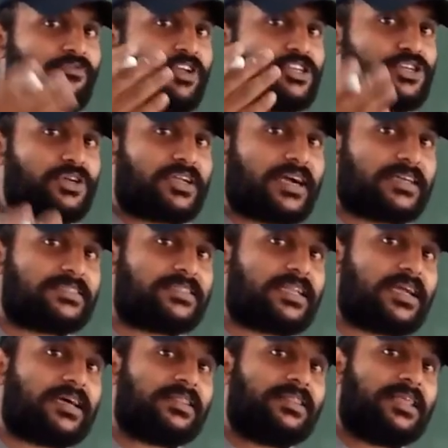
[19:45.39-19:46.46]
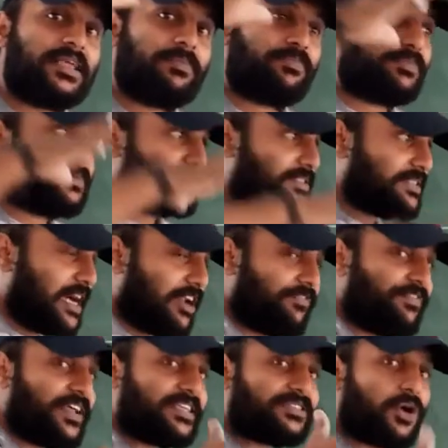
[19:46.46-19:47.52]
we should consider the
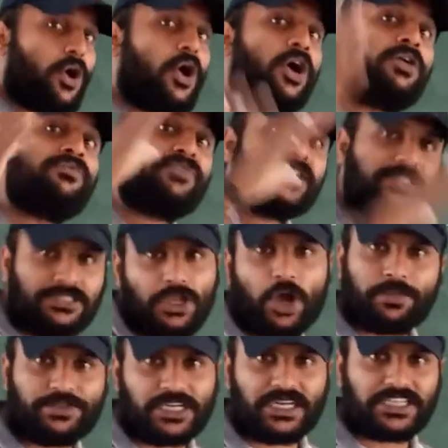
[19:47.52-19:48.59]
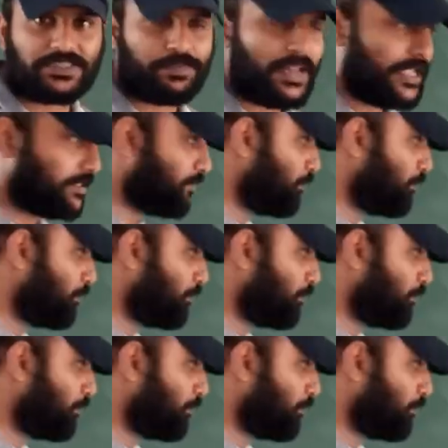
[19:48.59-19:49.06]
surface on which the object is placed.